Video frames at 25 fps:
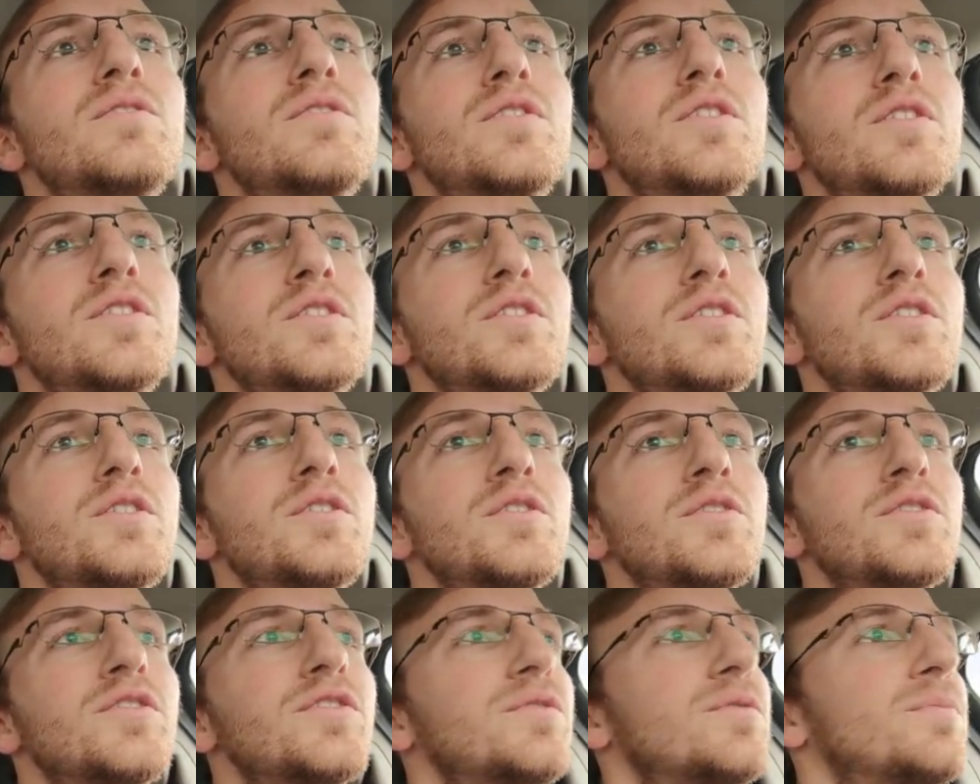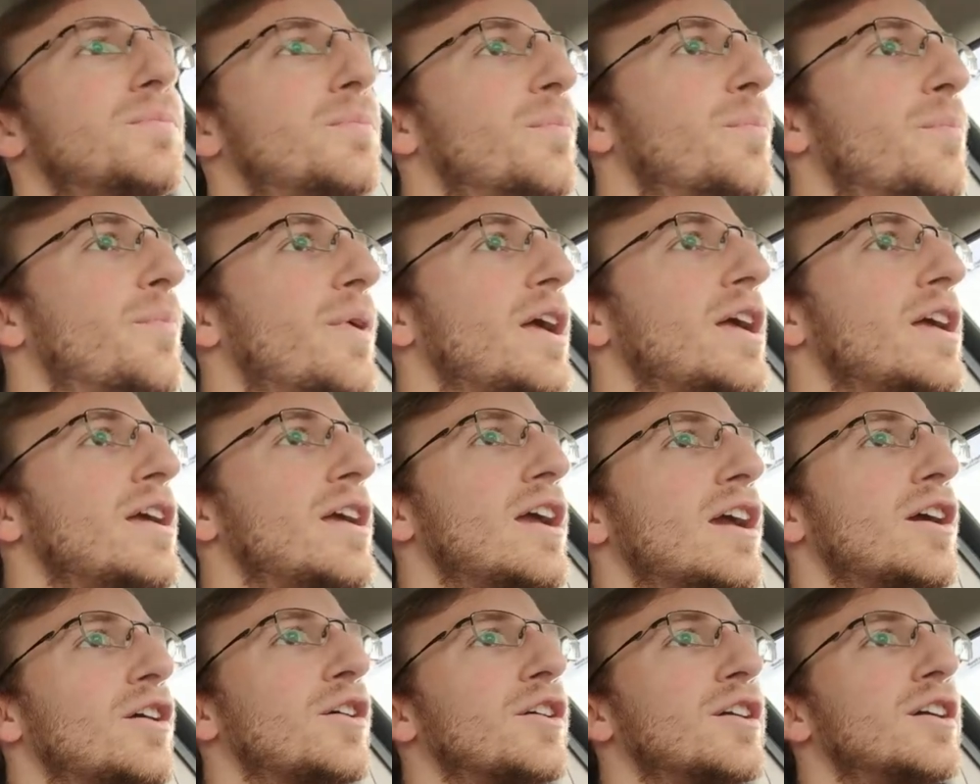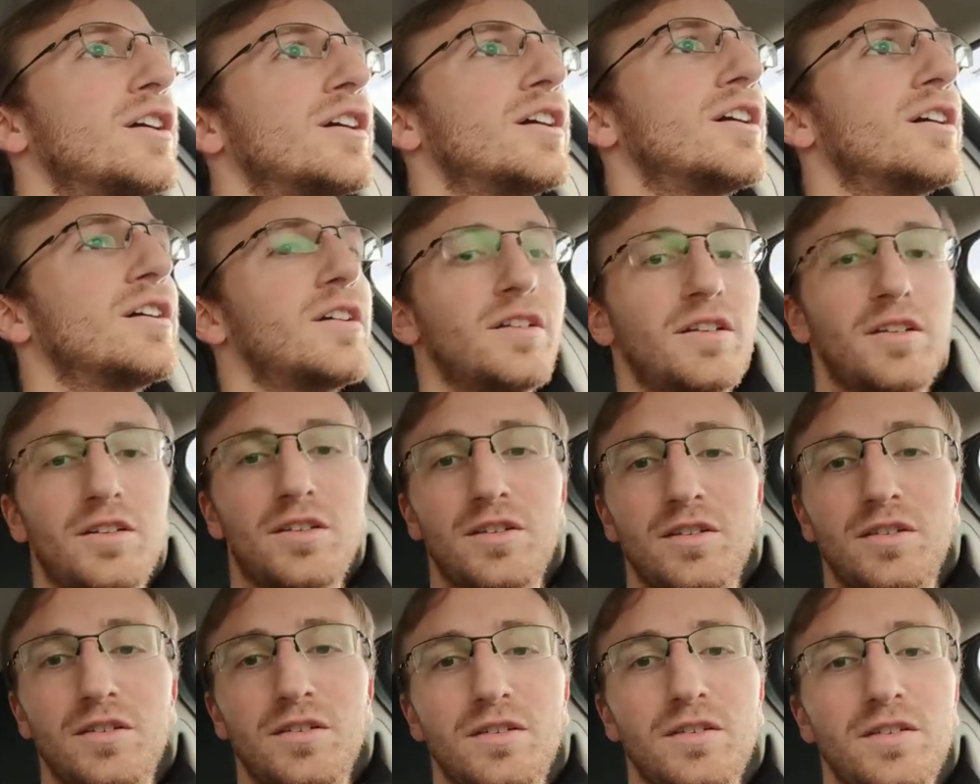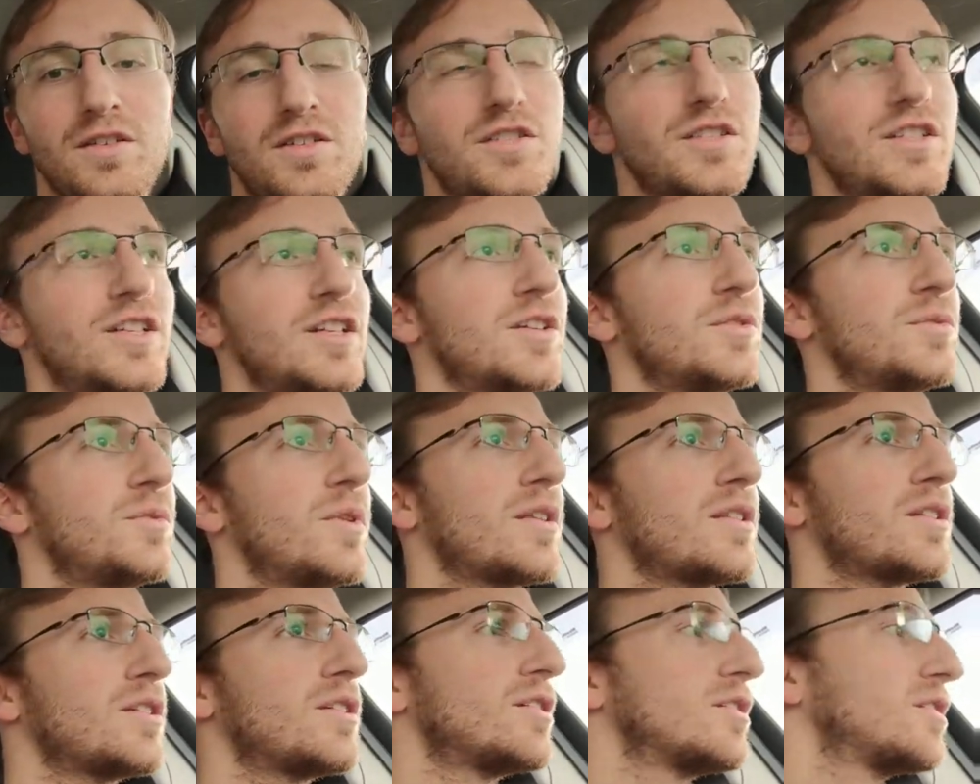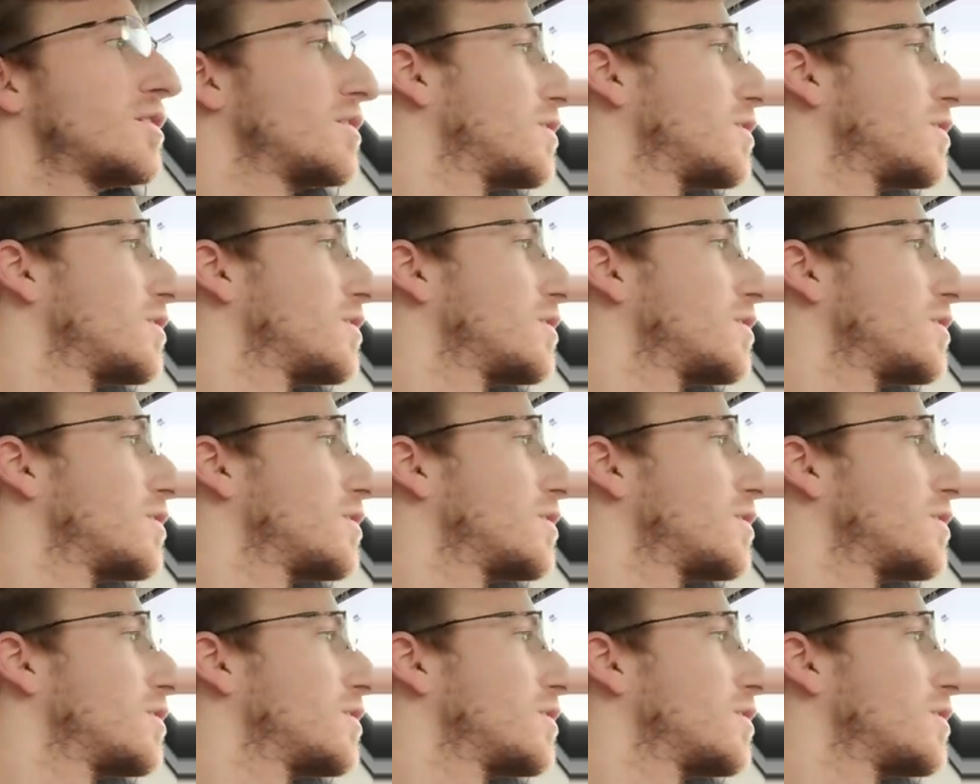Good old Bay Area shitty weather.